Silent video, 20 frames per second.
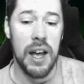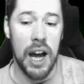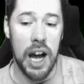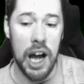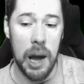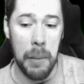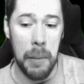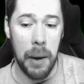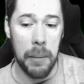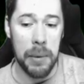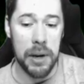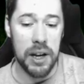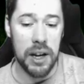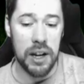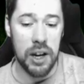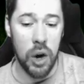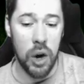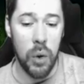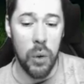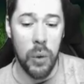I'm going to
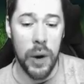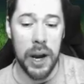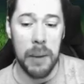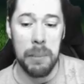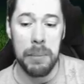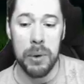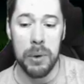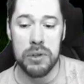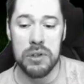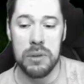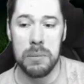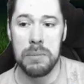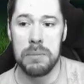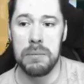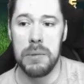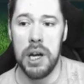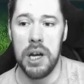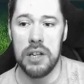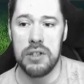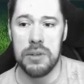go away and build
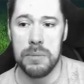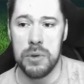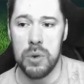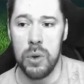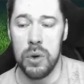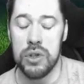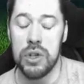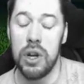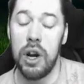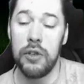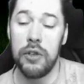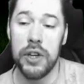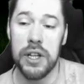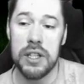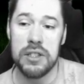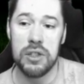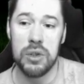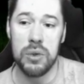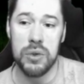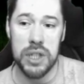some squads after
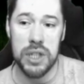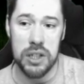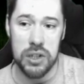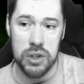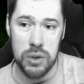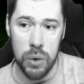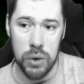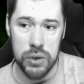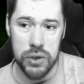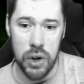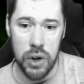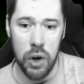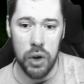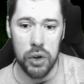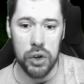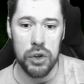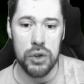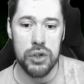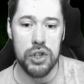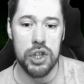this, and you'll see the squads
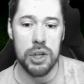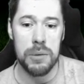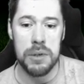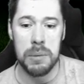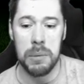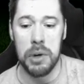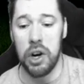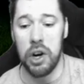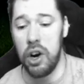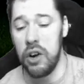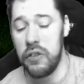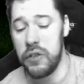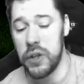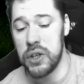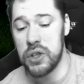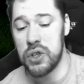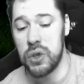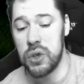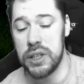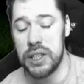on YouTube tomorrow. Hopefully
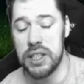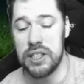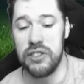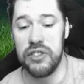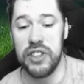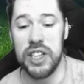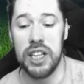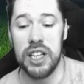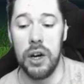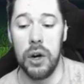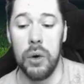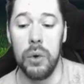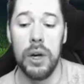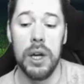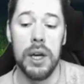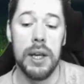you enjoyed this video.